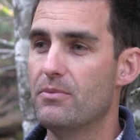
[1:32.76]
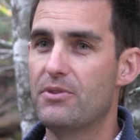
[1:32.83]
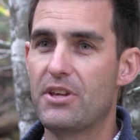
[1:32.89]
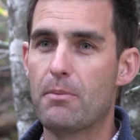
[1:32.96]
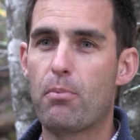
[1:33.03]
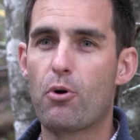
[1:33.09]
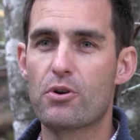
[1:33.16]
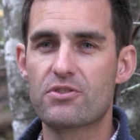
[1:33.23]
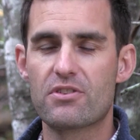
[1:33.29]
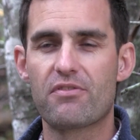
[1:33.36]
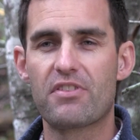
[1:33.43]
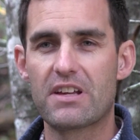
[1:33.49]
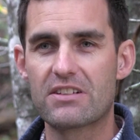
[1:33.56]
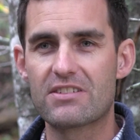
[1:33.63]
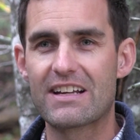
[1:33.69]
the importance of
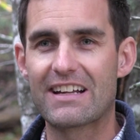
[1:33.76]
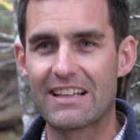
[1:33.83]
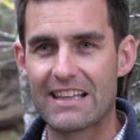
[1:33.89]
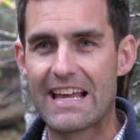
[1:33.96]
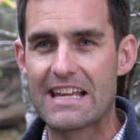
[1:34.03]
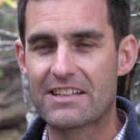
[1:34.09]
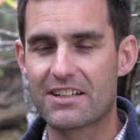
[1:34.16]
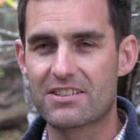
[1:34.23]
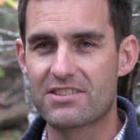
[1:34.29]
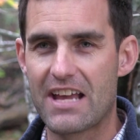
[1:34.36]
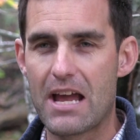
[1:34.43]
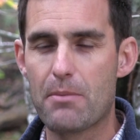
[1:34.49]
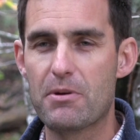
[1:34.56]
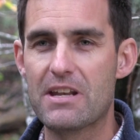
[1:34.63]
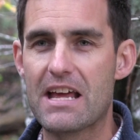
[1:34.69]
things like Atlantic
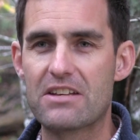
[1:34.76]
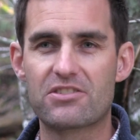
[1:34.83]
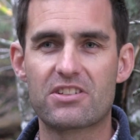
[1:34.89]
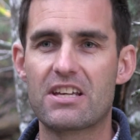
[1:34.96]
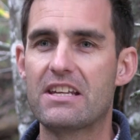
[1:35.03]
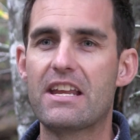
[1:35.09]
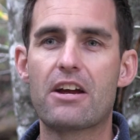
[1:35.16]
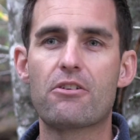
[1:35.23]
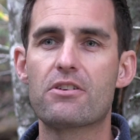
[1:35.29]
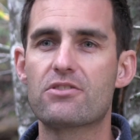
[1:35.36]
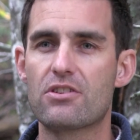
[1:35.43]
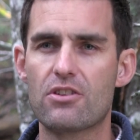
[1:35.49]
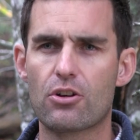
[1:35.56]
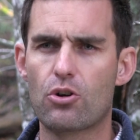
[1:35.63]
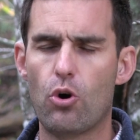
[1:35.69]
salmon as
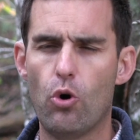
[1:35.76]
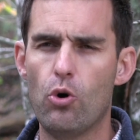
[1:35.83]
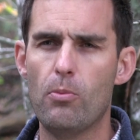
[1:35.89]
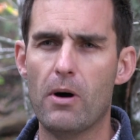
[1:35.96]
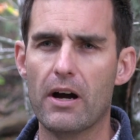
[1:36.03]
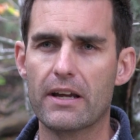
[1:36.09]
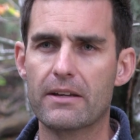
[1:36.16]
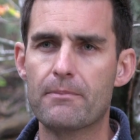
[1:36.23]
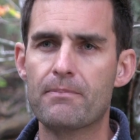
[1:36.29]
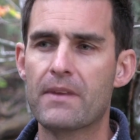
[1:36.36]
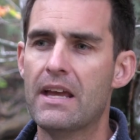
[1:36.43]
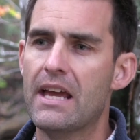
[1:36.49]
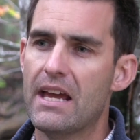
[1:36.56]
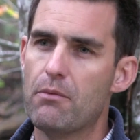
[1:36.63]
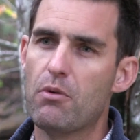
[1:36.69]
canaries in the coal mine.
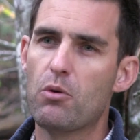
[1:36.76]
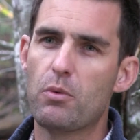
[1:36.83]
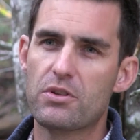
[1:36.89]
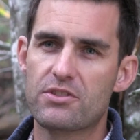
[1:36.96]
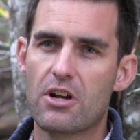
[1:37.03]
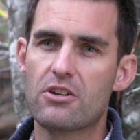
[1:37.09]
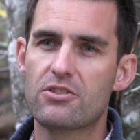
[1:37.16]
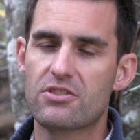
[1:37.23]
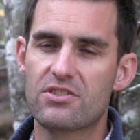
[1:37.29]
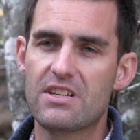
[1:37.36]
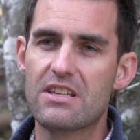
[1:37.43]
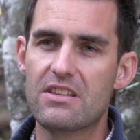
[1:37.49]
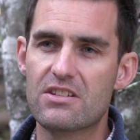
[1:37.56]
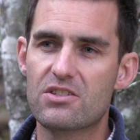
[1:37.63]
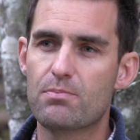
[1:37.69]
And when we start to
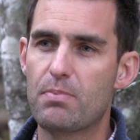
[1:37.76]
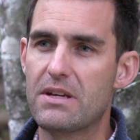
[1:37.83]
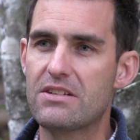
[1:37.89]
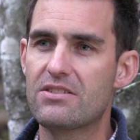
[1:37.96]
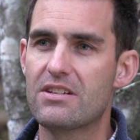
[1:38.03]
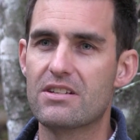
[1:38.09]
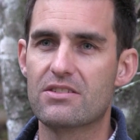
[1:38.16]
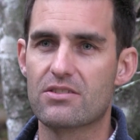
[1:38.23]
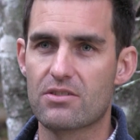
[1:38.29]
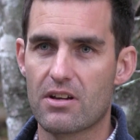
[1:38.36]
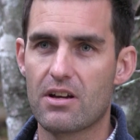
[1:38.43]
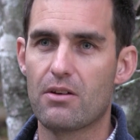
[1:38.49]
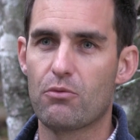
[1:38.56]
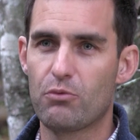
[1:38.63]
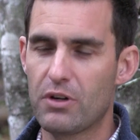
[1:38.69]
see these species
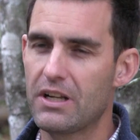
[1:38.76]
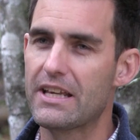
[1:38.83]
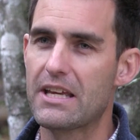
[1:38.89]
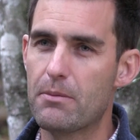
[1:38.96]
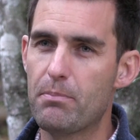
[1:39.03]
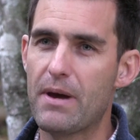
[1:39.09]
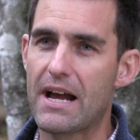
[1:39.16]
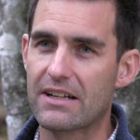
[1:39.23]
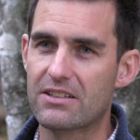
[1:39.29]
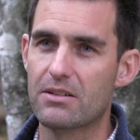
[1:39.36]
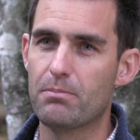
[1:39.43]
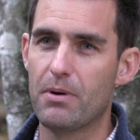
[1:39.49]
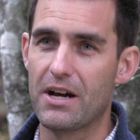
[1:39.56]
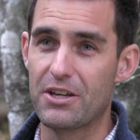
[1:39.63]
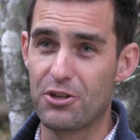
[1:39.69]
really
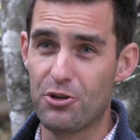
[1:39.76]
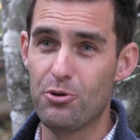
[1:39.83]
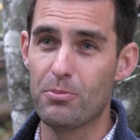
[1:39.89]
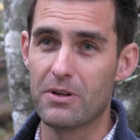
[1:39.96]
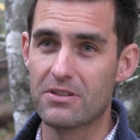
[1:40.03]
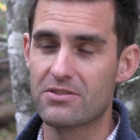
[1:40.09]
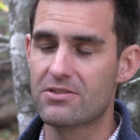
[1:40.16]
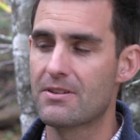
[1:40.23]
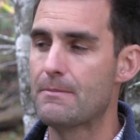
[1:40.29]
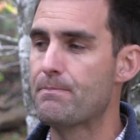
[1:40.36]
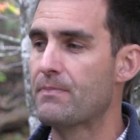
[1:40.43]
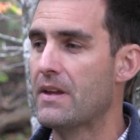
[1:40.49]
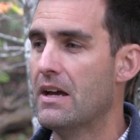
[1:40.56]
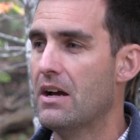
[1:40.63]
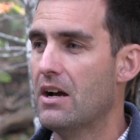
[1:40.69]
impacted by humans,
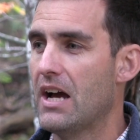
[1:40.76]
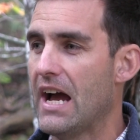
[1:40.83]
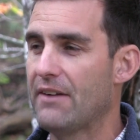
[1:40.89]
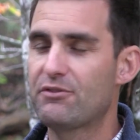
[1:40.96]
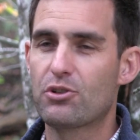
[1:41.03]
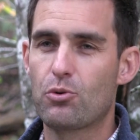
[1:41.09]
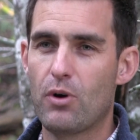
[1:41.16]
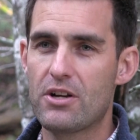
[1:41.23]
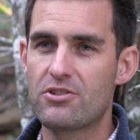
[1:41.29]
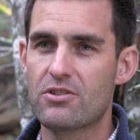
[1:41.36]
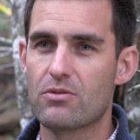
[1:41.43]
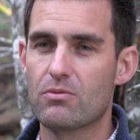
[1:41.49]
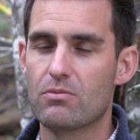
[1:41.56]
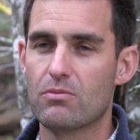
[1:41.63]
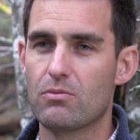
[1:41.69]
have to
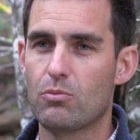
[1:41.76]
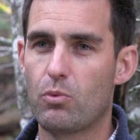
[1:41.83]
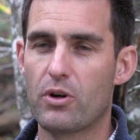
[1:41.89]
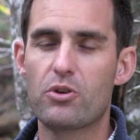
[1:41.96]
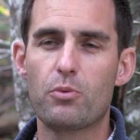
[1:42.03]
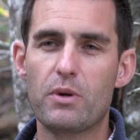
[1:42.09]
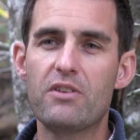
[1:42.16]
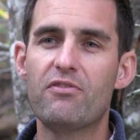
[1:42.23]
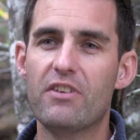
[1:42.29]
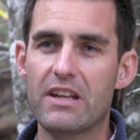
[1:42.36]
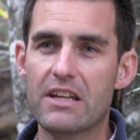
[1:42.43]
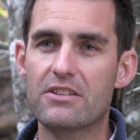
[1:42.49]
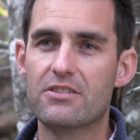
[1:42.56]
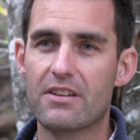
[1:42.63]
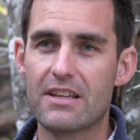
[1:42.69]
question, where do we
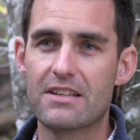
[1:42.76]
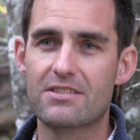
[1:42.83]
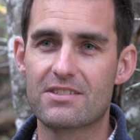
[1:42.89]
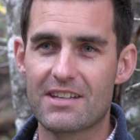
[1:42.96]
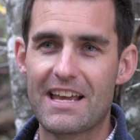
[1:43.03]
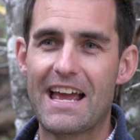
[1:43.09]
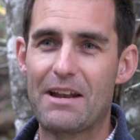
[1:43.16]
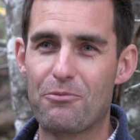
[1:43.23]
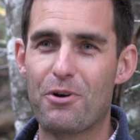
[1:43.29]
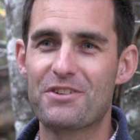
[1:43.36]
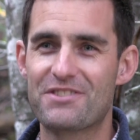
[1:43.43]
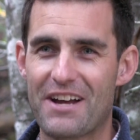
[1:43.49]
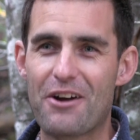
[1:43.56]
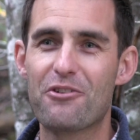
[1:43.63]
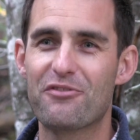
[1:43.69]
fit into this and
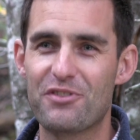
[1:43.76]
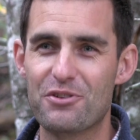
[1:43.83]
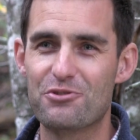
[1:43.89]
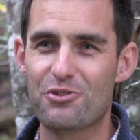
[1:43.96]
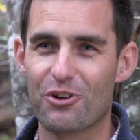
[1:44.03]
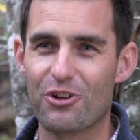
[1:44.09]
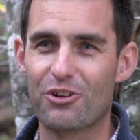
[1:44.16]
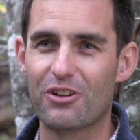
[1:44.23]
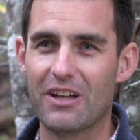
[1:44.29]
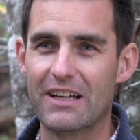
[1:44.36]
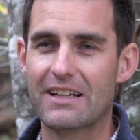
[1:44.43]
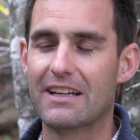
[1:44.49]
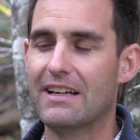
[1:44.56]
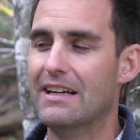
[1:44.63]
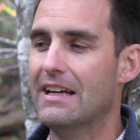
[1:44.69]
what's our future look
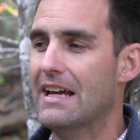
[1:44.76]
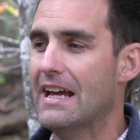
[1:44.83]
like?